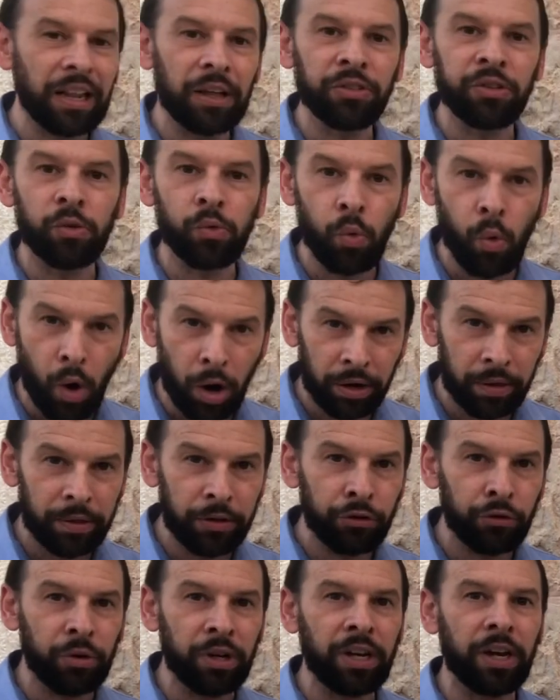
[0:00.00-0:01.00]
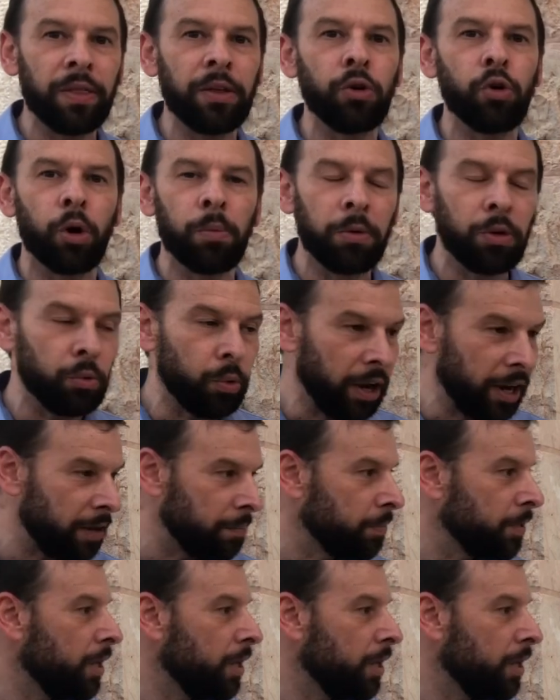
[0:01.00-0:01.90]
allowed to water the tree in the normal way.